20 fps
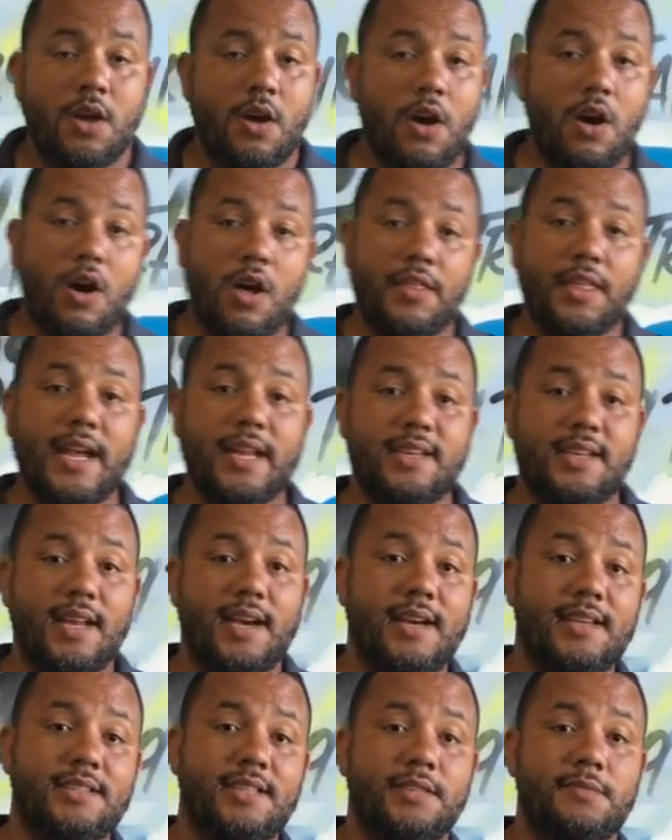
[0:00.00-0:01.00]
All that
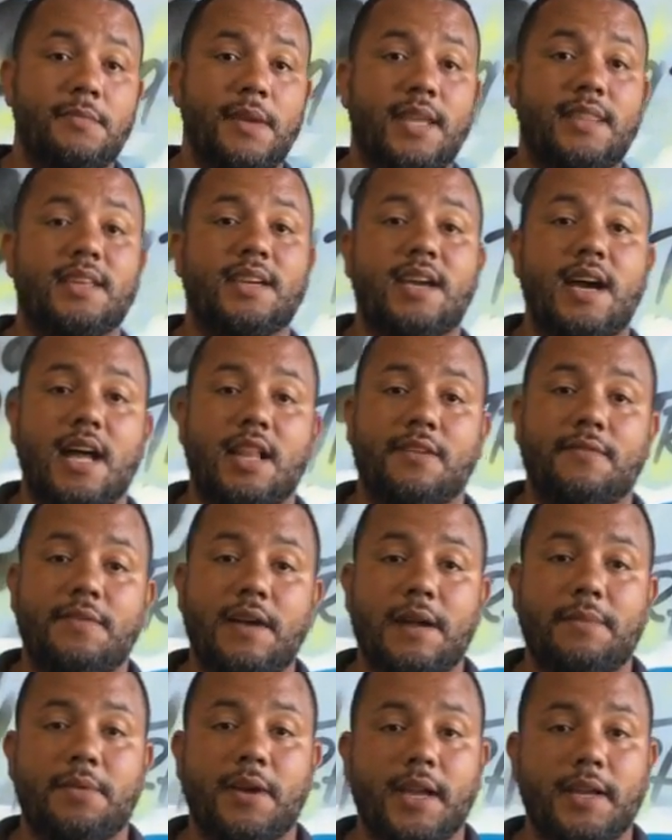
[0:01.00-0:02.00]
does is make the collar
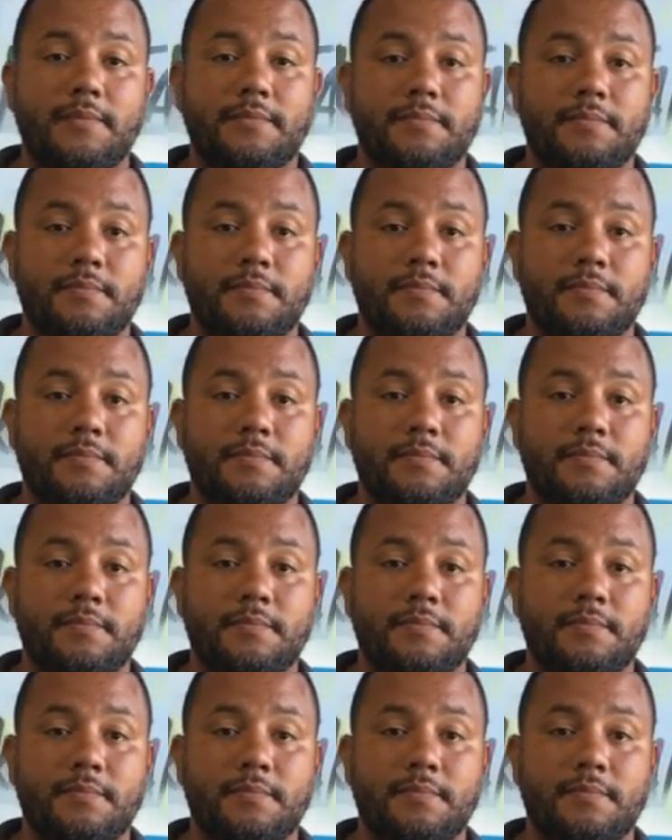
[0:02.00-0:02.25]
vibrate.